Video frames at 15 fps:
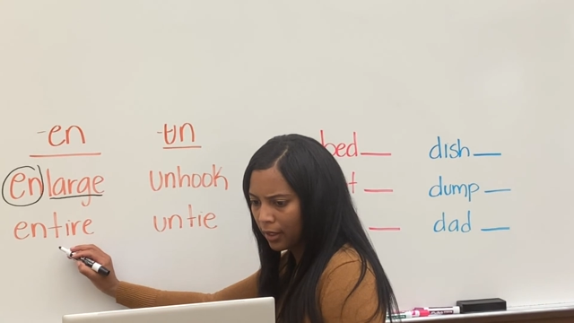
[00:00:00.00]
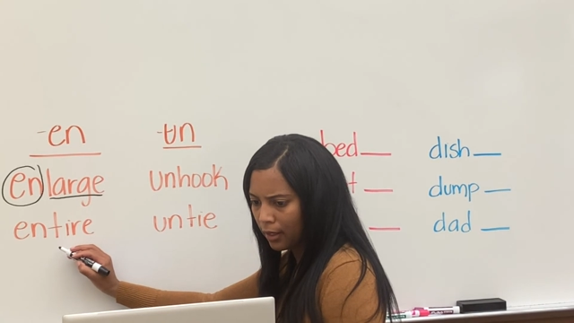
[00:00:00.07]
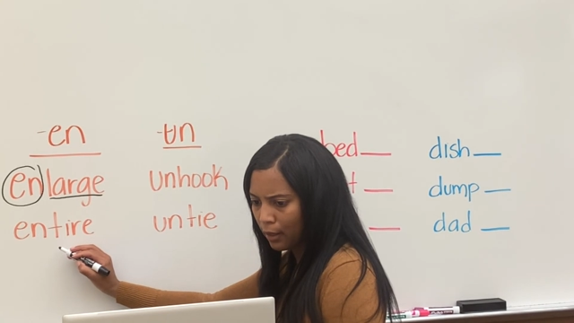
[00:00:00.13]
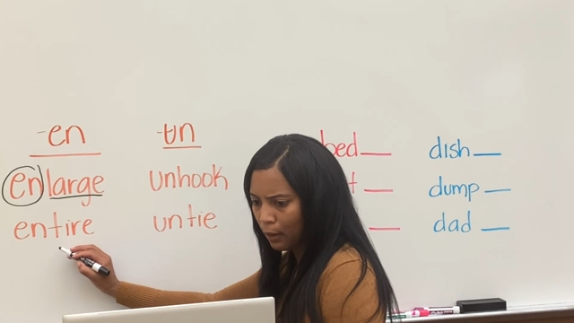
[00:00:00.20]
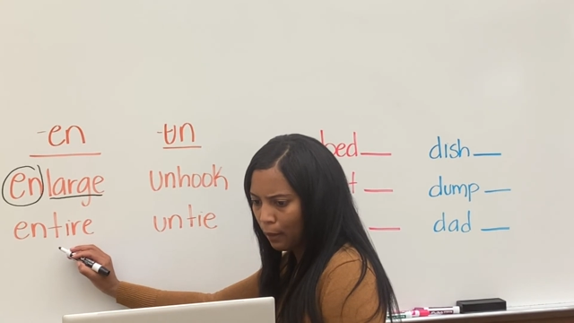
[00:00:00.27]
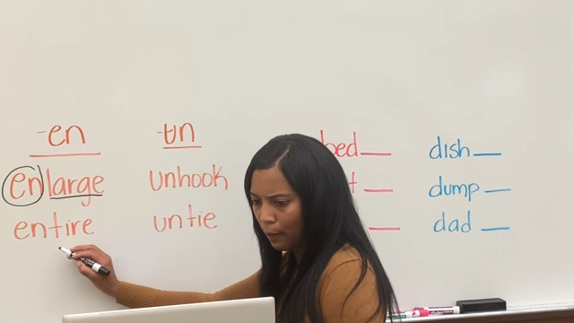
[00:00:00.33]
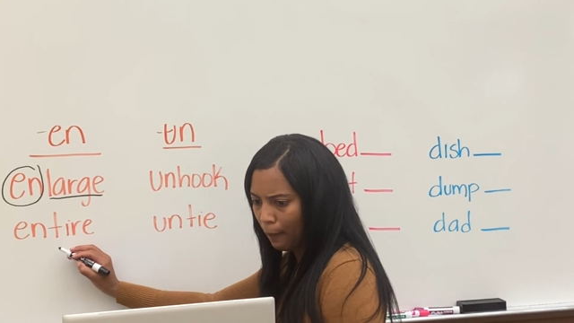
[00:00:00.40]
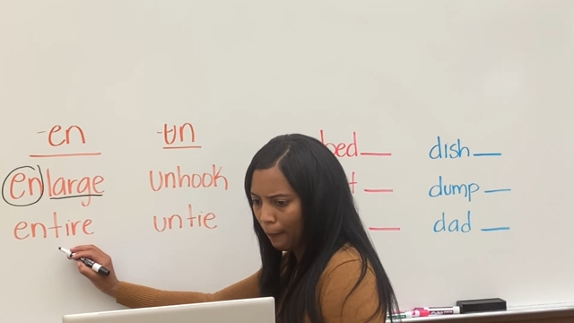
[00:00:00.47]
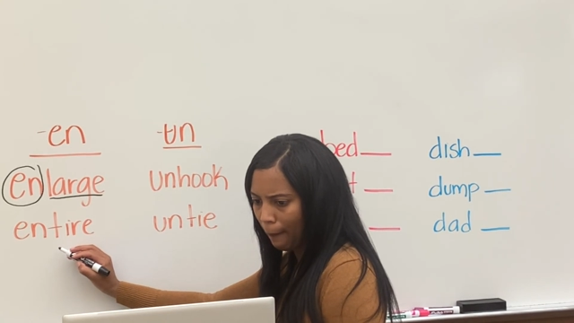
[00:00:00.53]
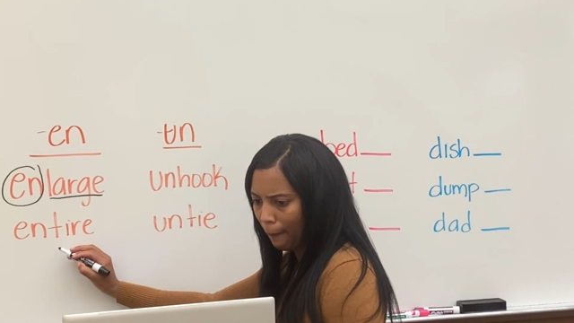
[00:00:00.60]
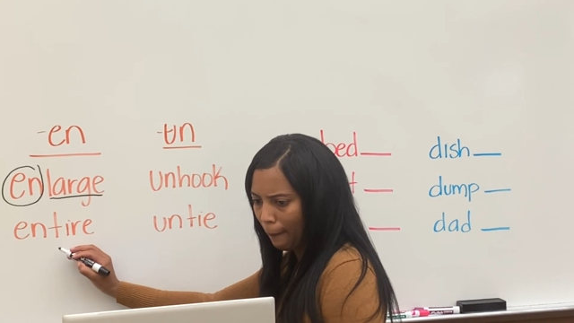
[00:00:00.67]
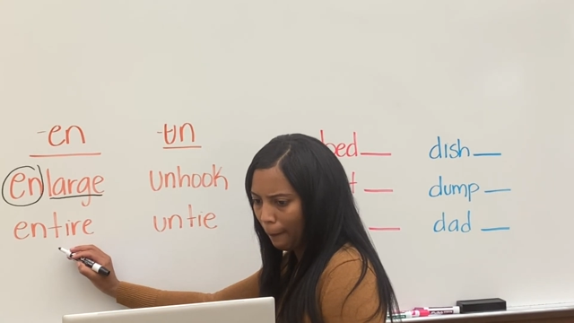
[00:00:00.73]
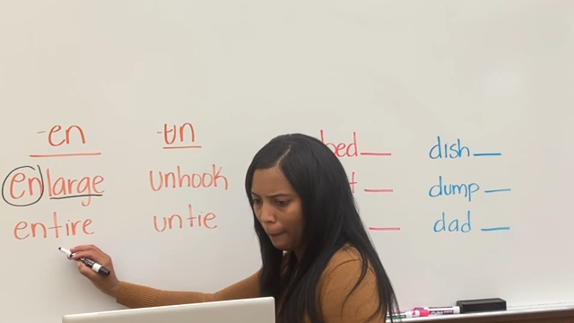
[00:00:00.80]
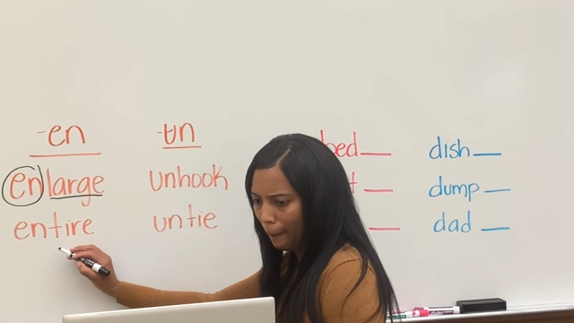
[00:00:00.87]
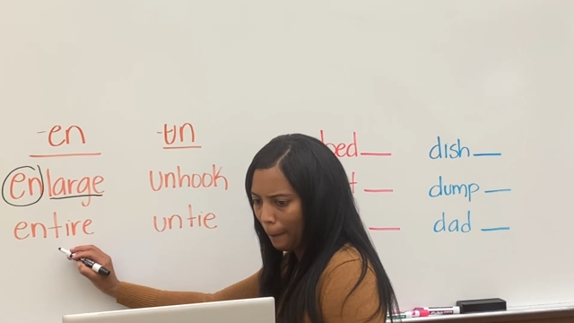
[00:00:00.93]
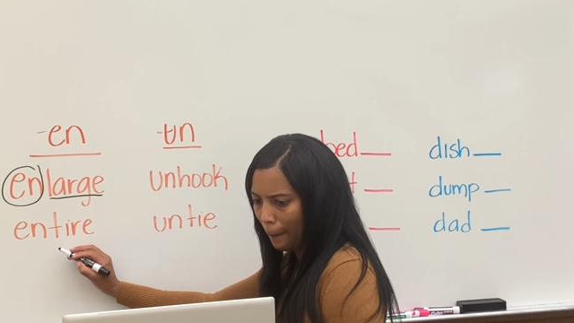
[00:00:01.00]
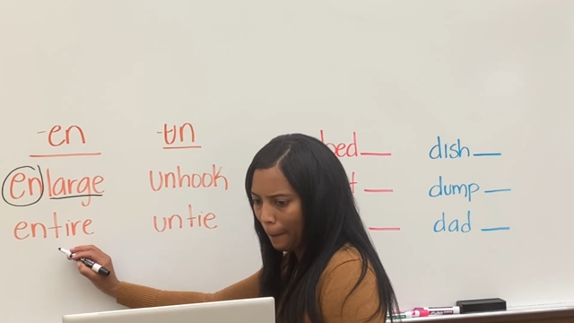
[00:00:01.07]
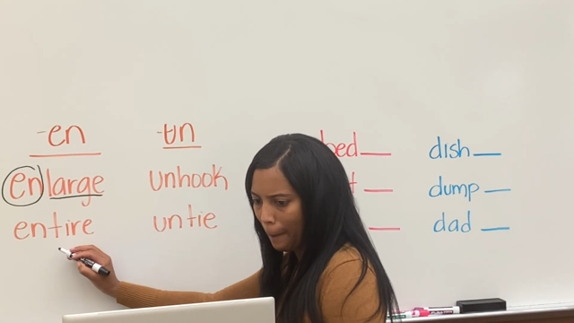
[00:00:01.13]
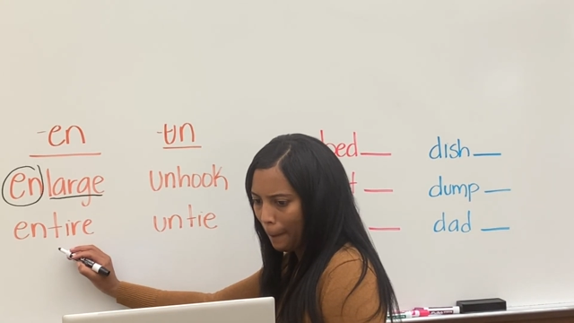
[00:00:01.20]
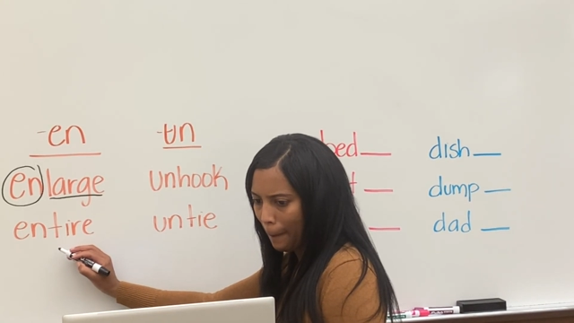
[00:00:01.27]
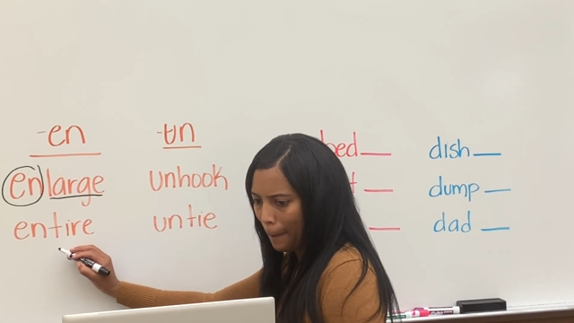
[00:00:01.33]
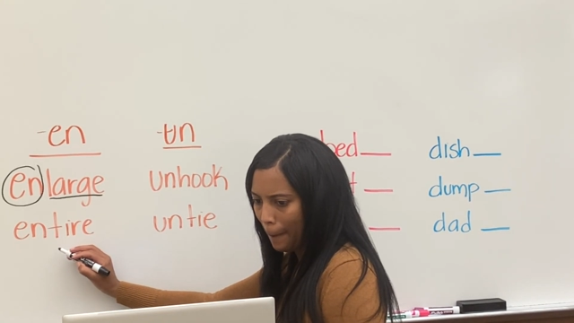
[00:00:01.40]

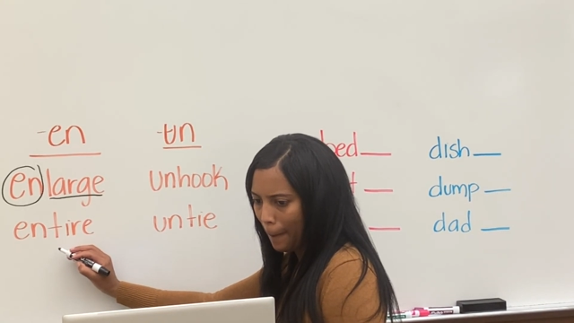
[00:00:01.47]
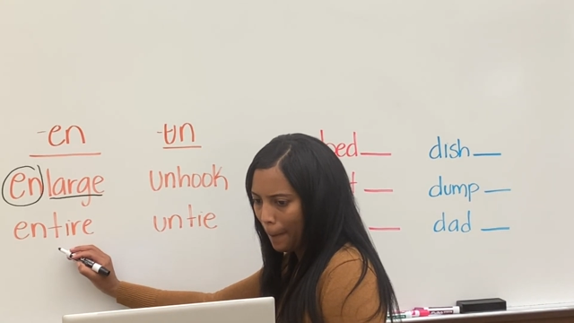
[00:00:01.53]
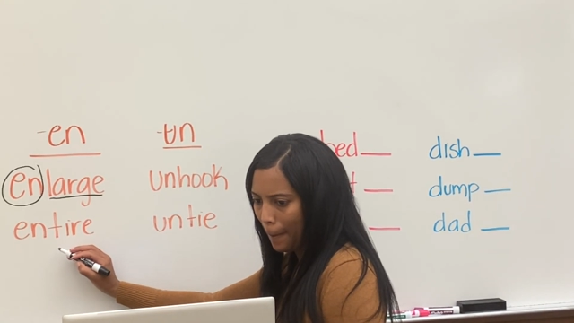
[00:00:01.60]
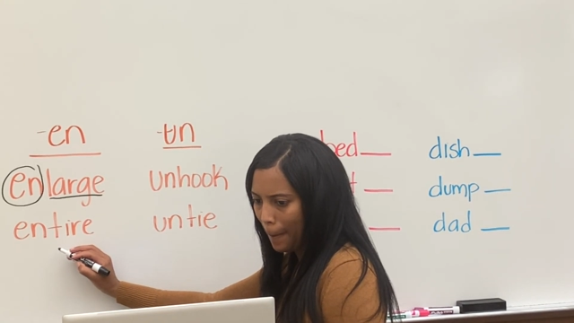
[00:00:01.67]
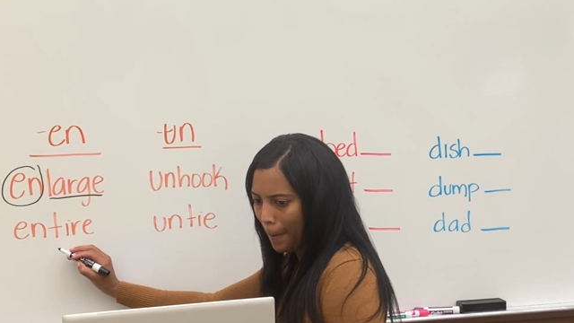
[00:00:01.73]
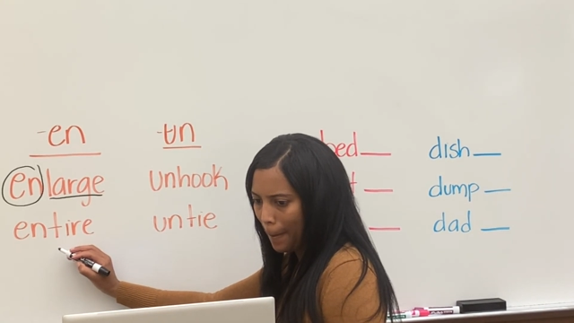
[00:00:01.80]
No one is speaking in this clip.